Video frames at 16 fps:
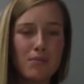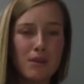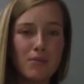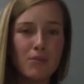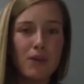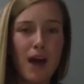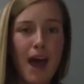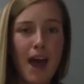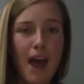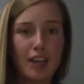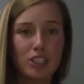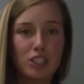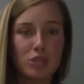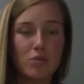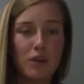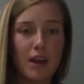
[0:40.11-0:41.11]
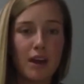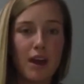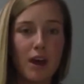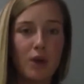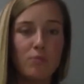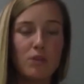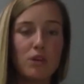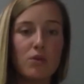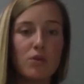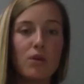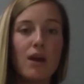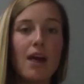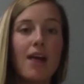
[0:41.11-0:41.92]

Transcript: people actually want to help you.